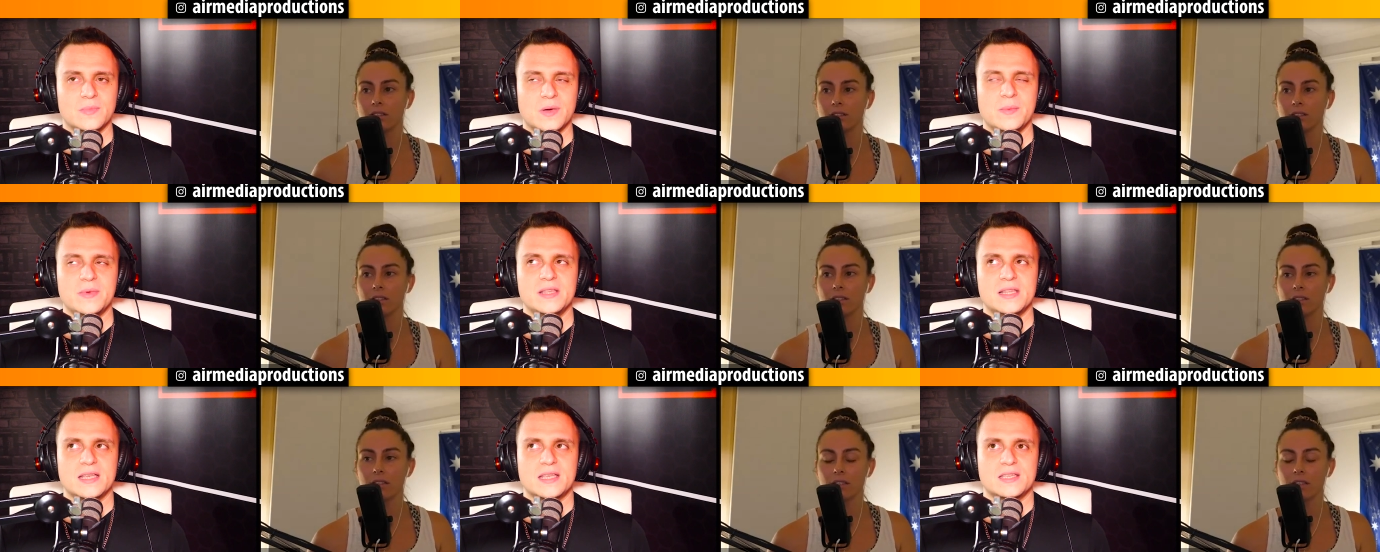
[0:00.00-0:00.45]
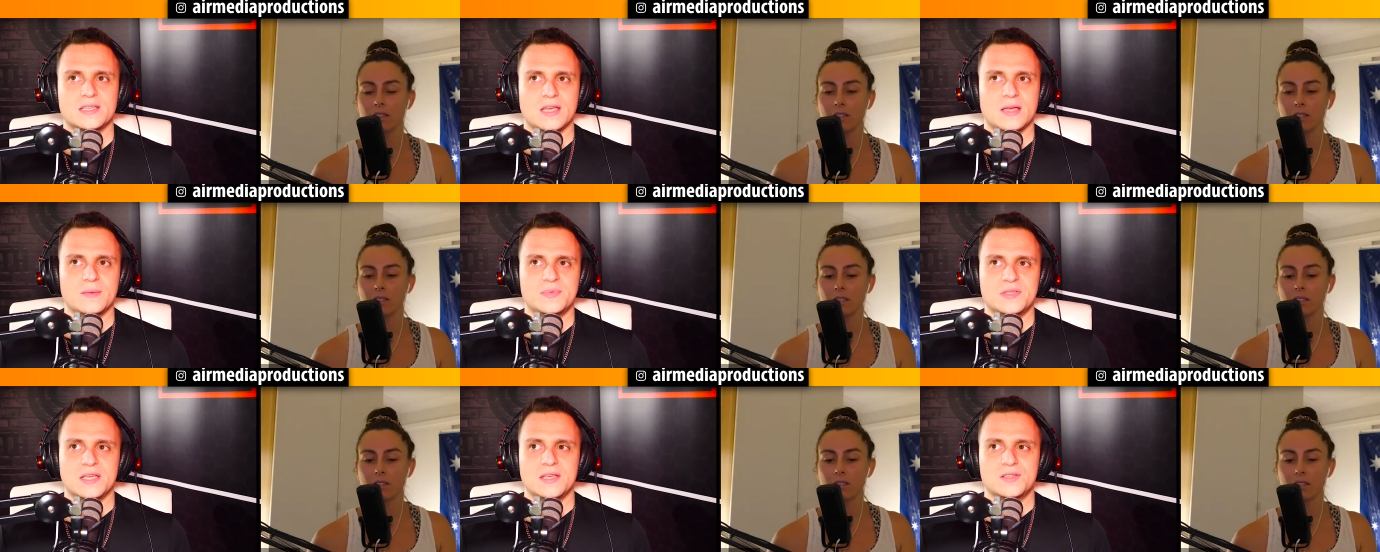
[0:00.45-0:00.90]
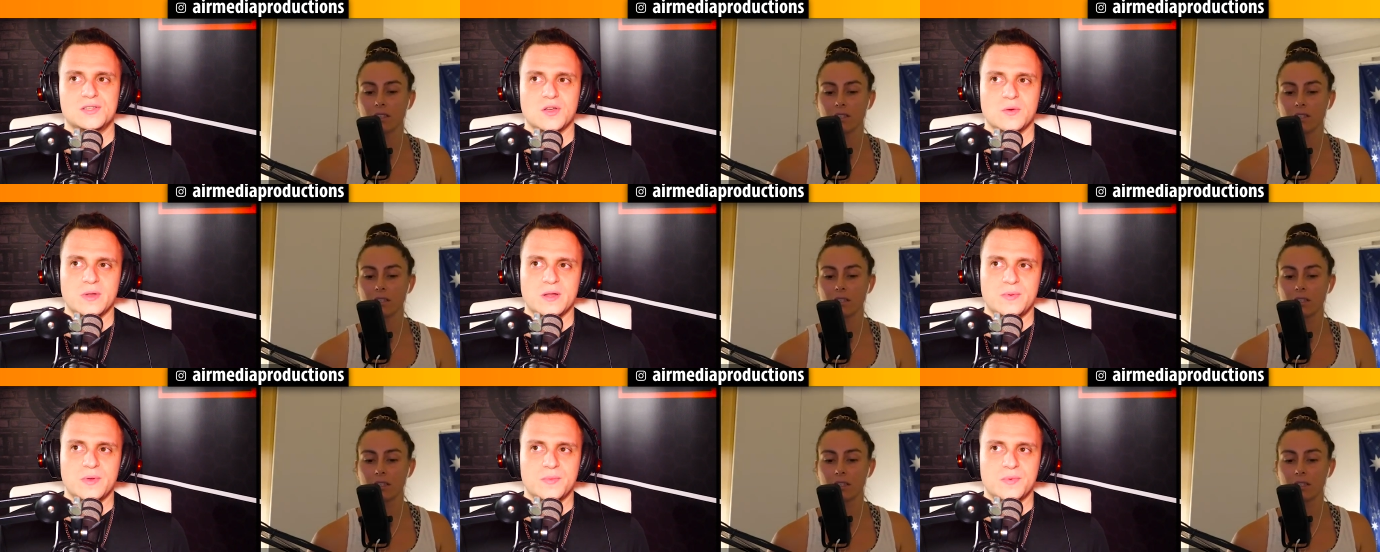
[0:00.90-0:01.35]
Speaker 1: Yeah. I mean, like I'm saying,
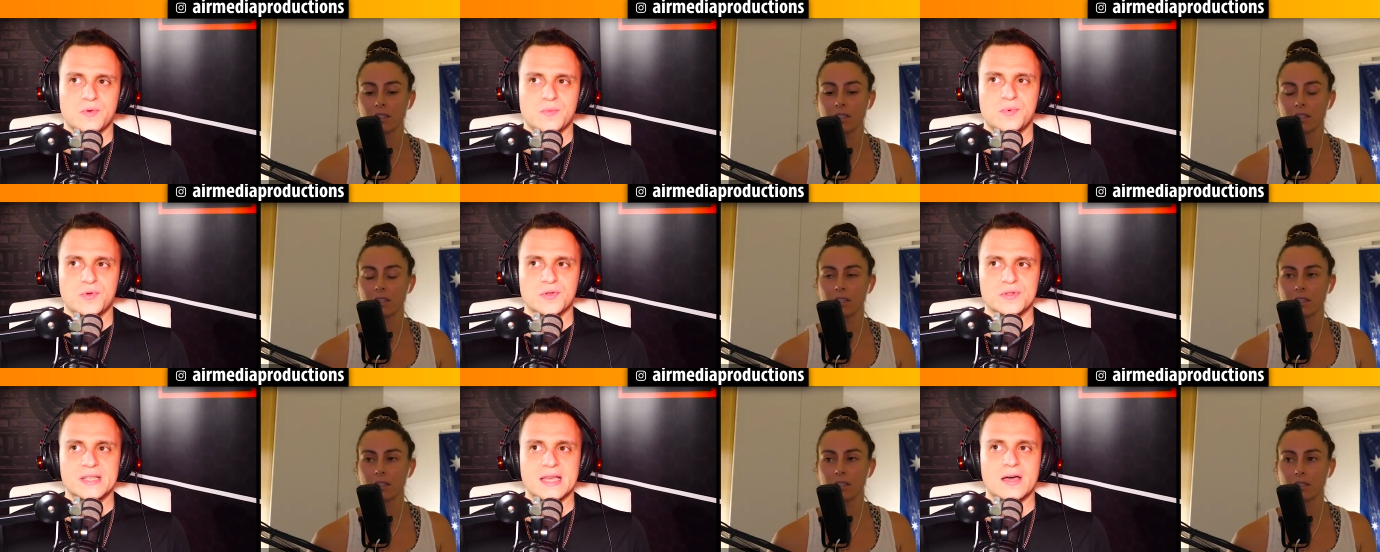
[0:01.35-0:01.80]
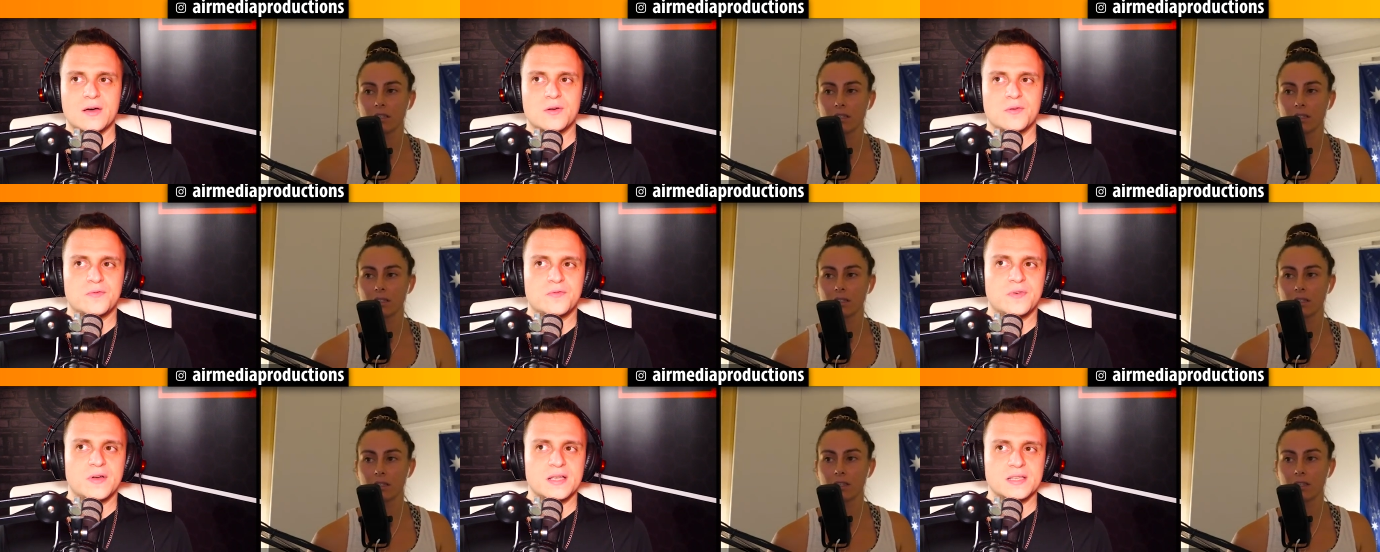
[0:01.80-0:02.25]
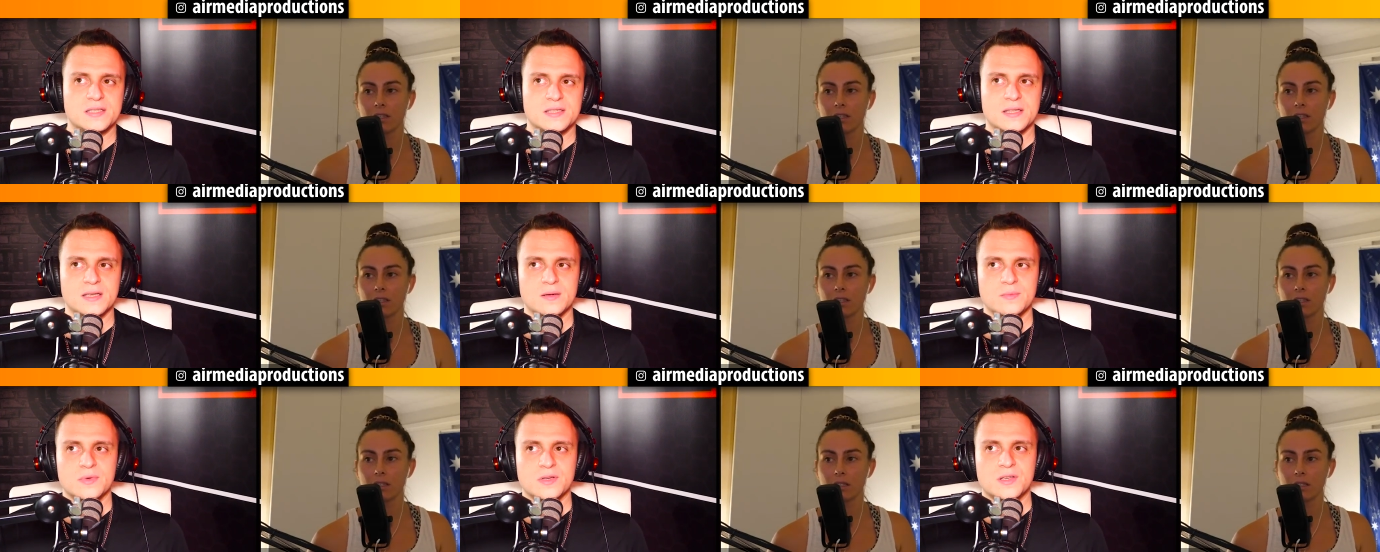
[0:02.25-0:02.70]
so many people pulled out of
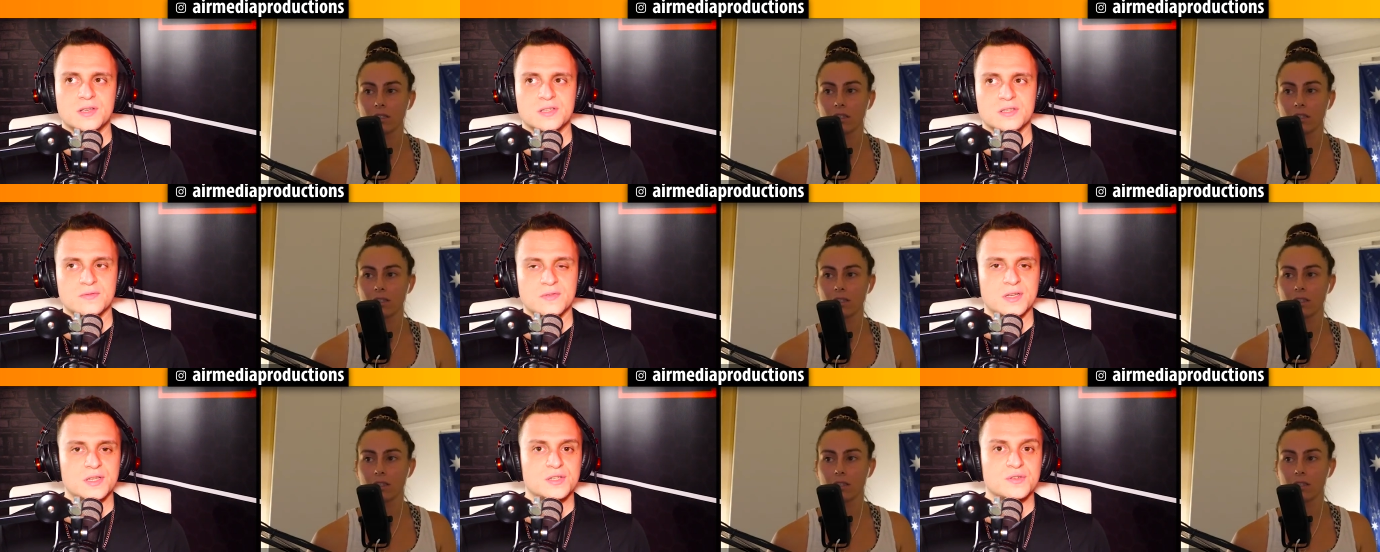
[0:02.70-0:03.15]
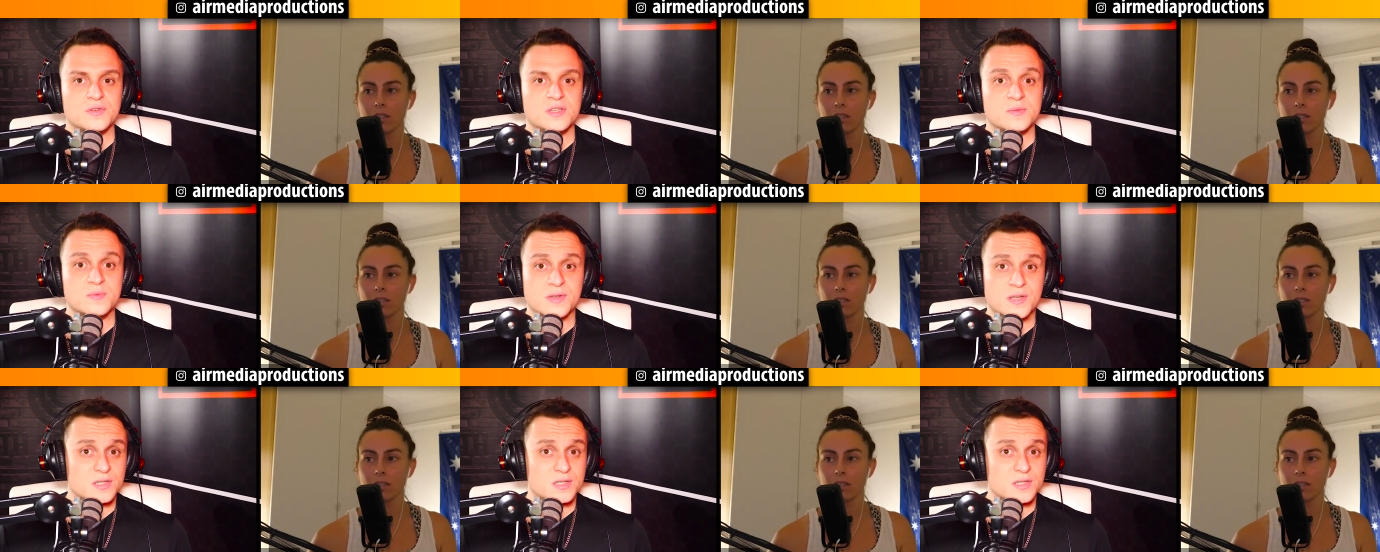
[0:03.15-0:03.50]
fights there because of injuries,